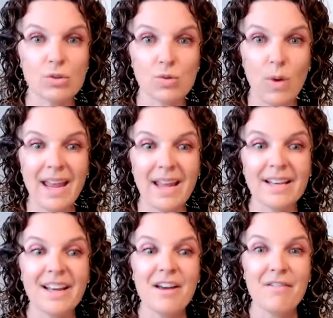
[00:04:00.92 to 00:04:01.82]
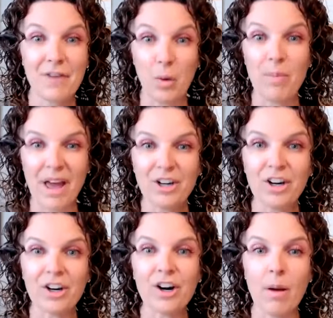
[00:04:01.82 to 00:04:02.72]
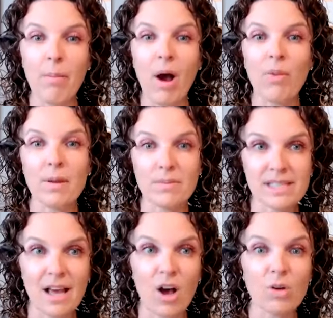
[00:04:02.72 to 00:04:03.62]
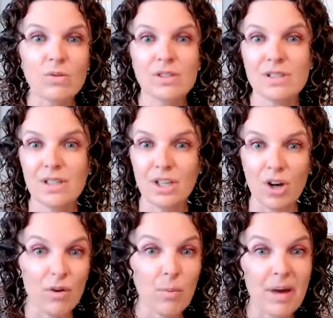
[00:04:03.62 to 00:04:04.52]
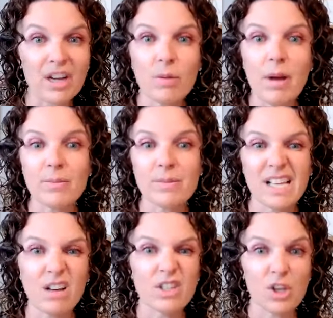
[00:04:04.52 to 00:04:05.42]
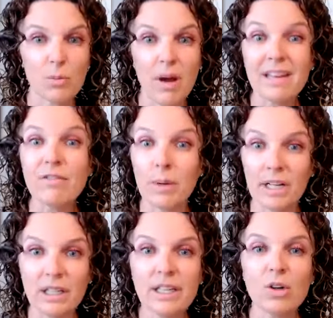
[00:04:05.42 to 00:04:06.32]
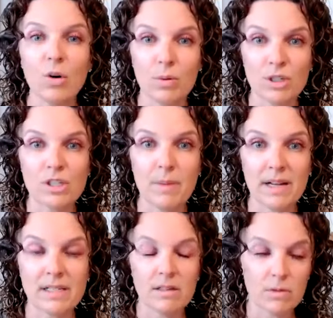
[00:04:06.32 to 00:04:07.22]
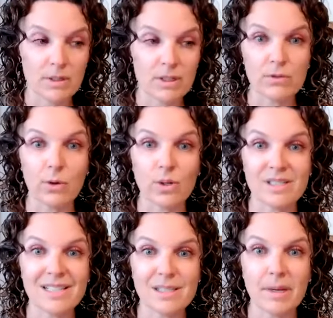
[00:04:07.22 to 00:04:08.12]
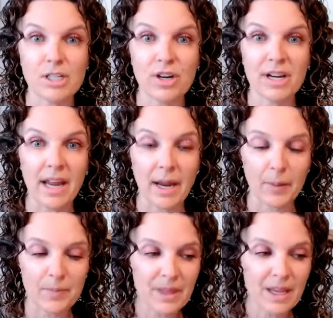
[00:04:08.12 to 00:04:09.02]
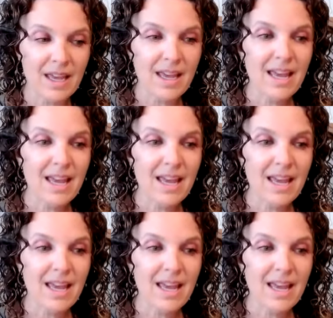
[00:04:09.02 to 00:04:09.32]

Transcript: to lose weight feel better about themselves, you know, feel better about themselves and their body from a clinical perspective, because of course that's my training,